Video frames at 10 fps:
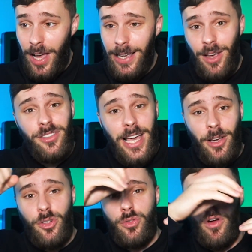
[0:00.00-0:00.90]
that chaos, get
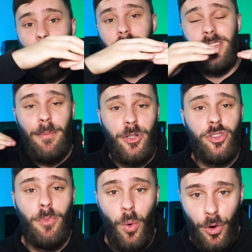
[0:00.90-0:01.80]
control, establish
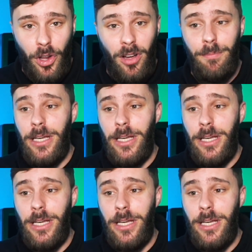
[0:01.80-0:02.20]
some order,